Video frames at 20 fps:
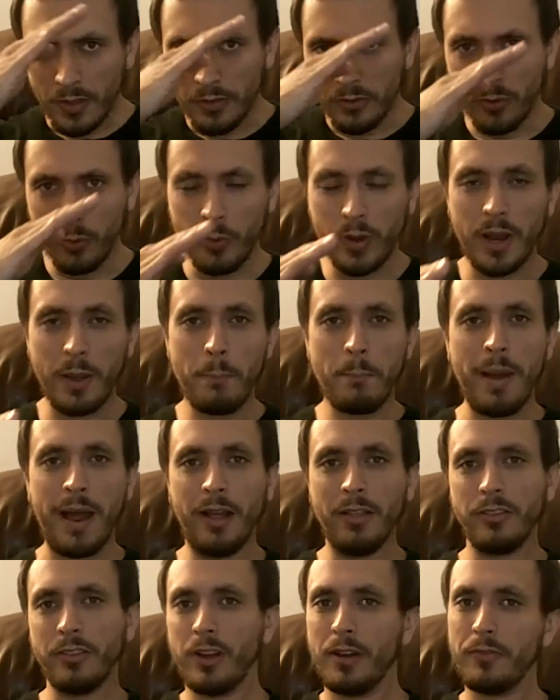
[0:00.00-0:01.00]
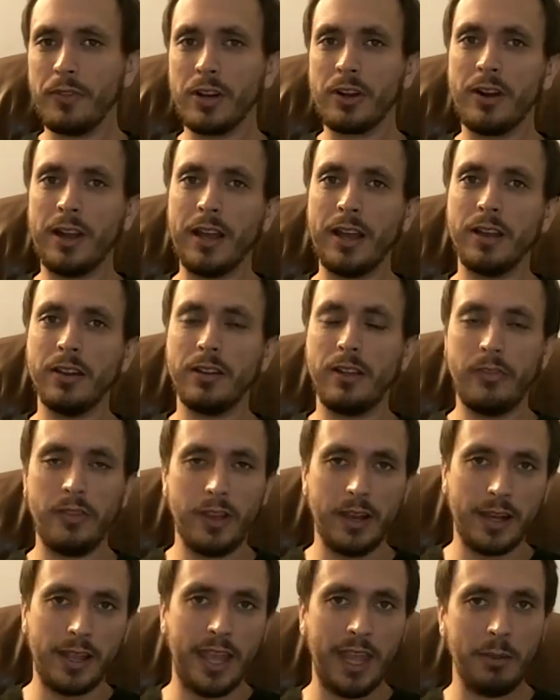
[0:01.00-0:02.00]
So when it bounced off the ground and
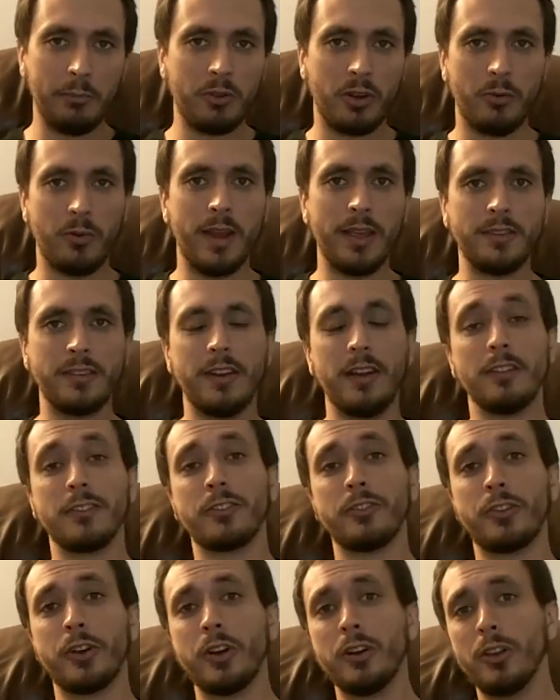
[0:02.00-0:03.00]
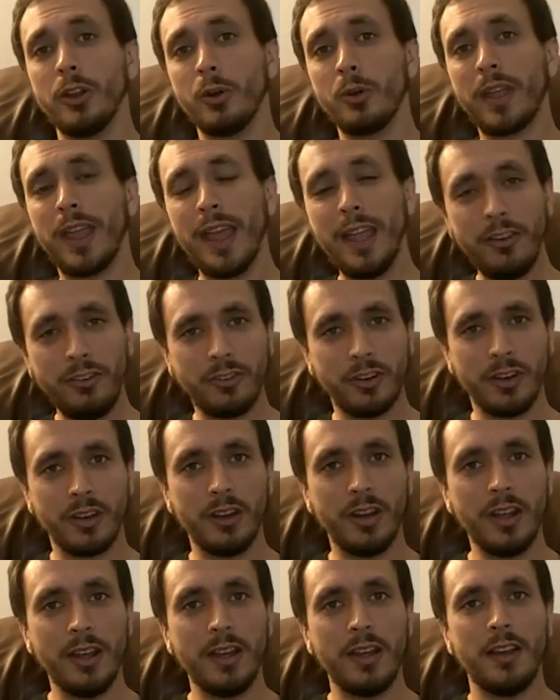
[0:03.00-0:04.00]
then came to rest in its third
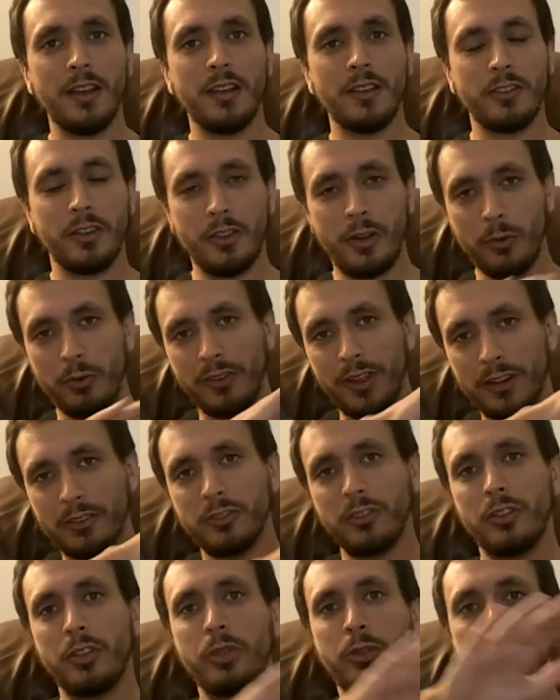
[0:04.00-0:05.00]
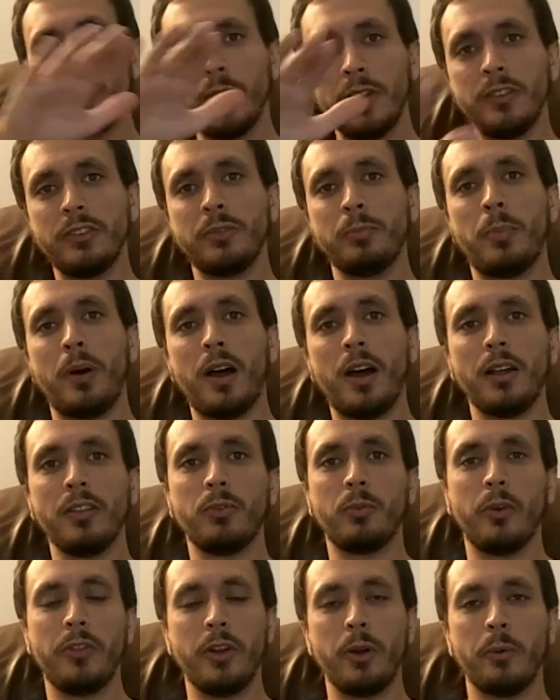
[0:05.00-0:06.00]
location, so there was actually 3 spots
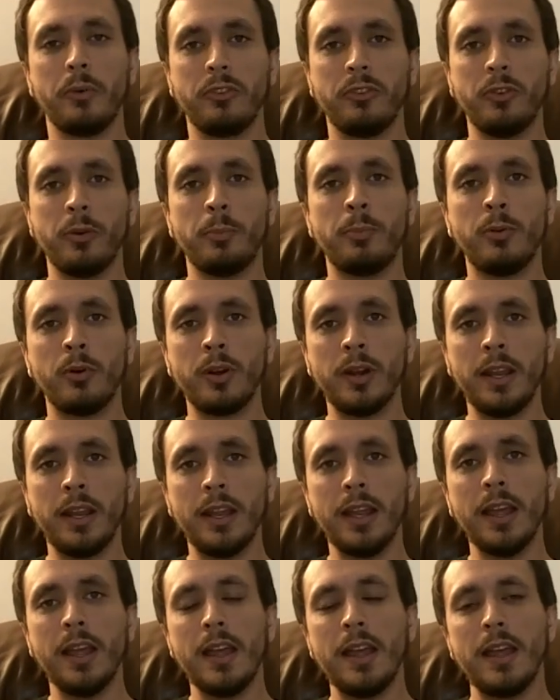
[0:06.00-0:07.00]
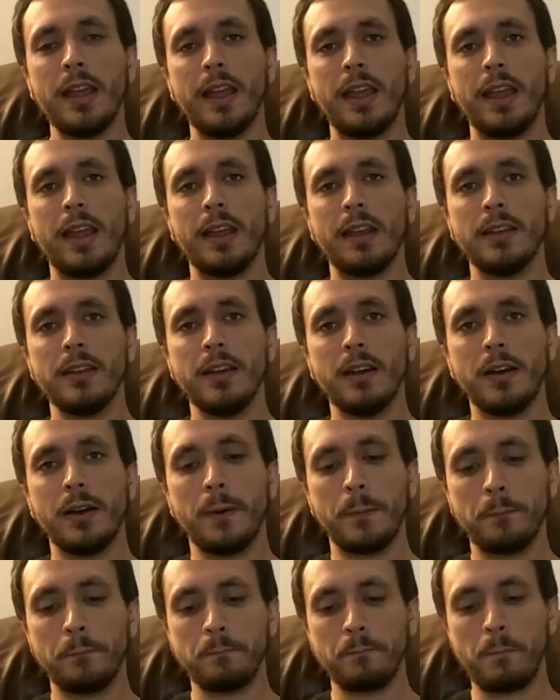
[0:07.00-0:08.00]
where there was debris, and
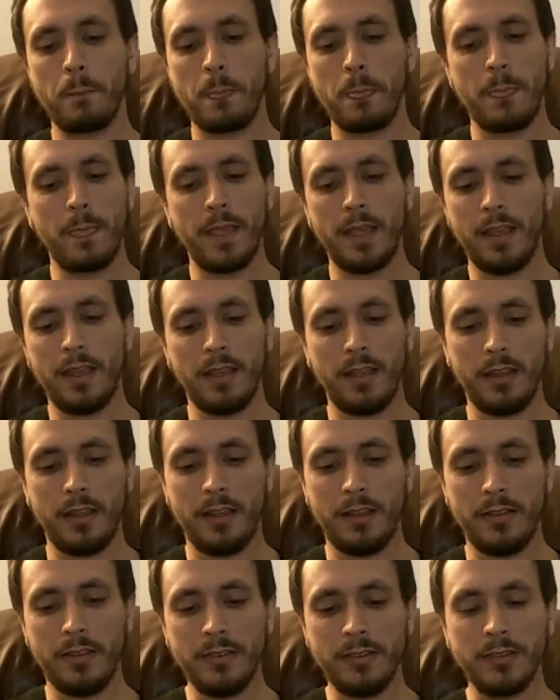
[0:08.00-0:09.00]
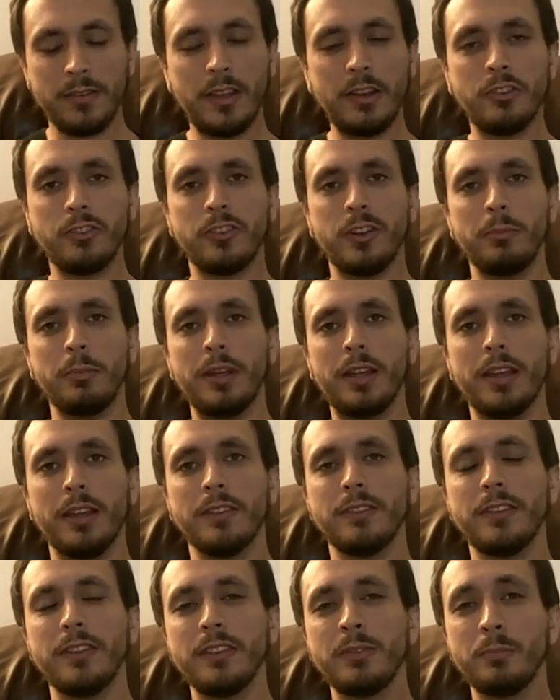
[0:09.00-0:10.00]
this is interesting
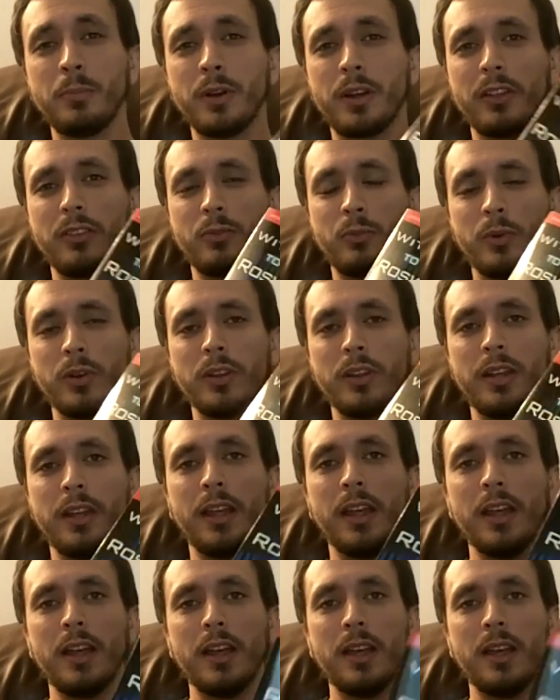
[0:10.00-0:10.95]
because this book is really,